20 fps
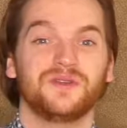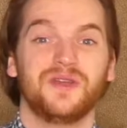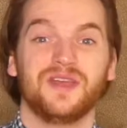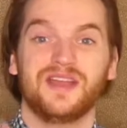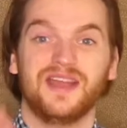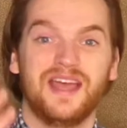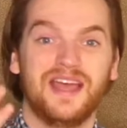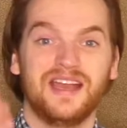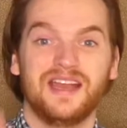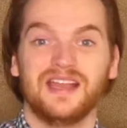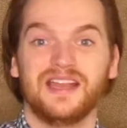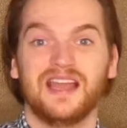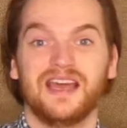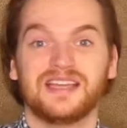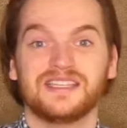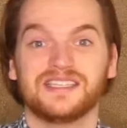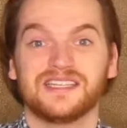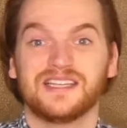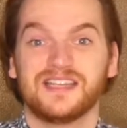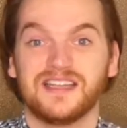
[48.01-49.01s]
can
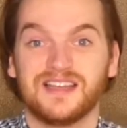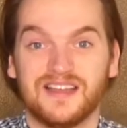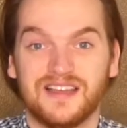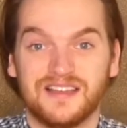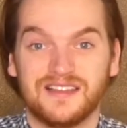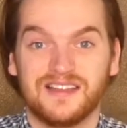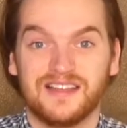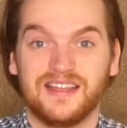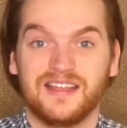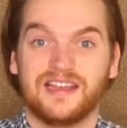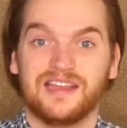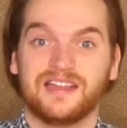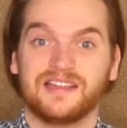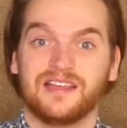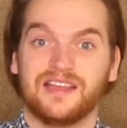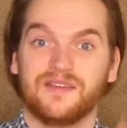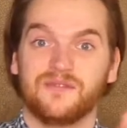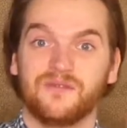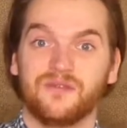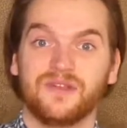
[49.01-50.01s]
analyze a lot and
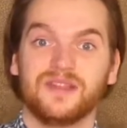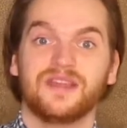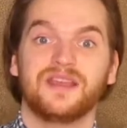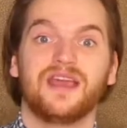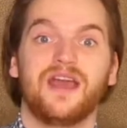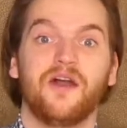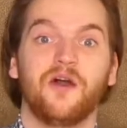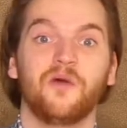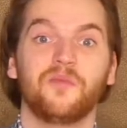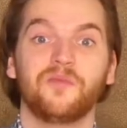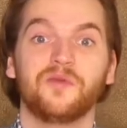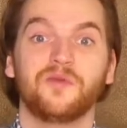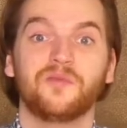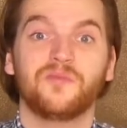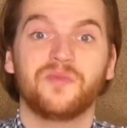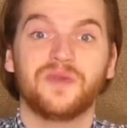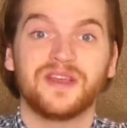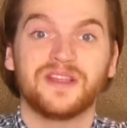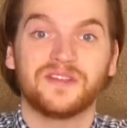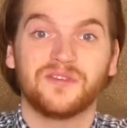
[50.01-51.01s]
that can really help you
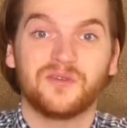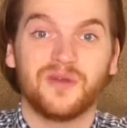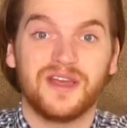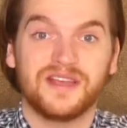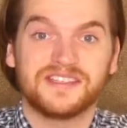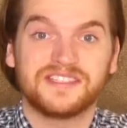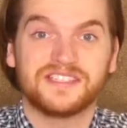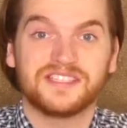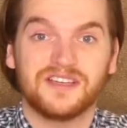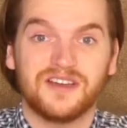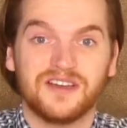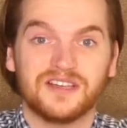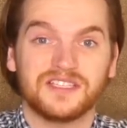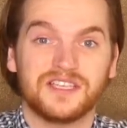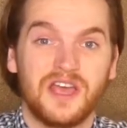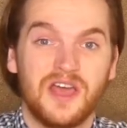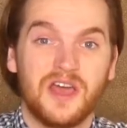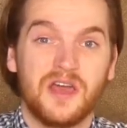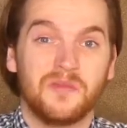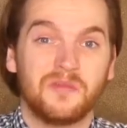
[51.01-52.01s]
pick the right
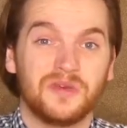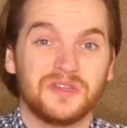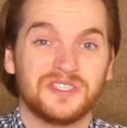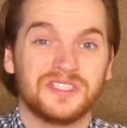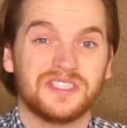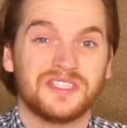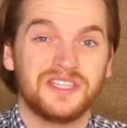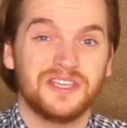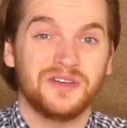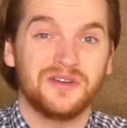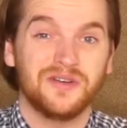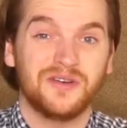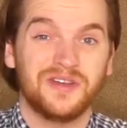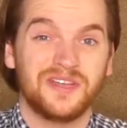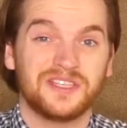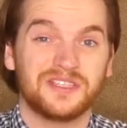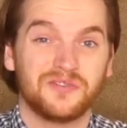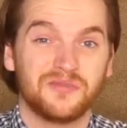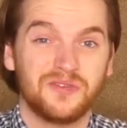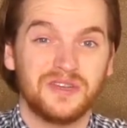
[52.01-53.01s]
stocks, but still,
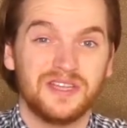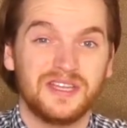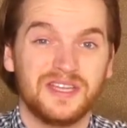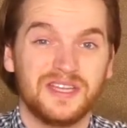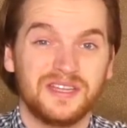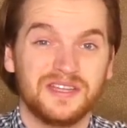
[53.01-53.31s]
it's really